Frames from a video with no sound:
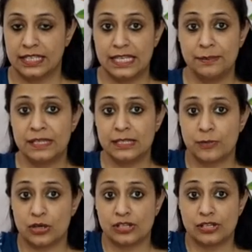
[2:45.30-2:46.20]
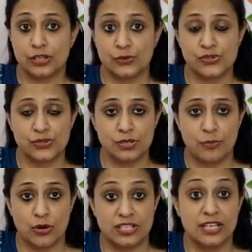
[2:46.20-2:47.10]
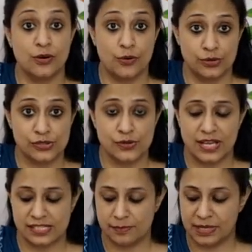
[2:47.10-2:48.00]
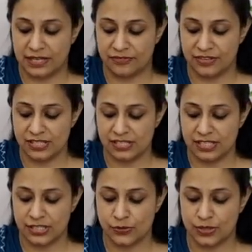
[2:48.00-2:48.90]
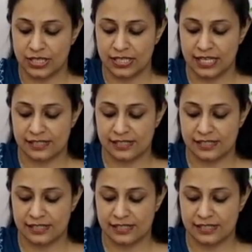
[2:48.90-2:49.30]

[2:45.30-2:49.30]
Keeping the bottle close to the body also has a benefit that you can